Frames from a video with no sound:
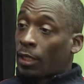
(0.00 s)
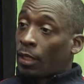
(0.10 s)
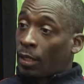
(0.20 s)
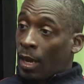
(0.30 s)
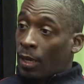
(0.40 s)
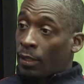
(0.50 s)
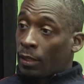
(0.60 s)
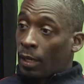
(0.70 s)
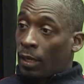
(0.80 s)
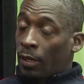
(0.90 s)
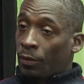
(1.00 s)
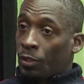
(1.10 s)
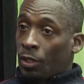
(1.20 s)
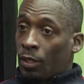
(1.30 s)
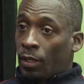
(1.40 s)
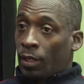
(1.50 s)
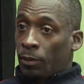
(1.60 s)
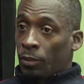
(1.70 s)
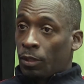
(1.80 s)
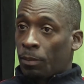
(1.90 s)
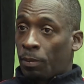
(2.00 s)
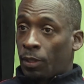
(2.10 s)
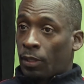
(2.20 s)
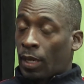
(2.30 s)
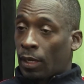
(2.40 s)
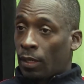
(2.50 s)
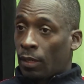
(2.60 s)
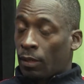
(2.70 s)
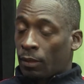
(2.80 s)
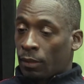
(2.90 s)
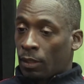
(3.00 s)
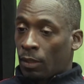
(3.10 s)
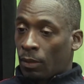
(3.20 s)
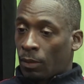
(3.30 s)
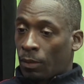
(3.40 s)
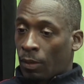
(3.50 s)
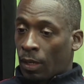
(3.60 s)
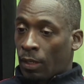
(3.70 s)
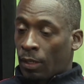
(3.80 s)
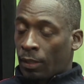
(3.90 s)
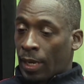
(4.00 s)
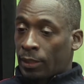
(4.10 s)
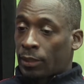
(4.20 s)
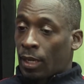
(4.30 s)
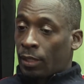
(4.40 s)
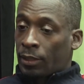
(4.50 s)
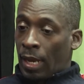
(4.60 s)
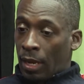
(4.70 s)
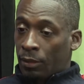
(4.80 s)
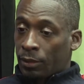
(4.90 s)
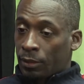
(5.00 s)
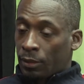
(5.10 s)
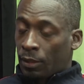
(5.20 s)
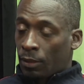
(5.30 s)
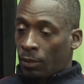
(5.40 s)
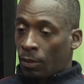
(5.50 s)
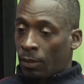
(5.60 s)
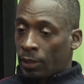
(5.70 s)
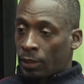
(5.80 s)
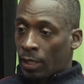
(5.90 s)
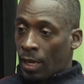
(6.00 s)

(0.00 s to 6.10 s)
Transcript: lot, you could put like a nice sized house on this lot,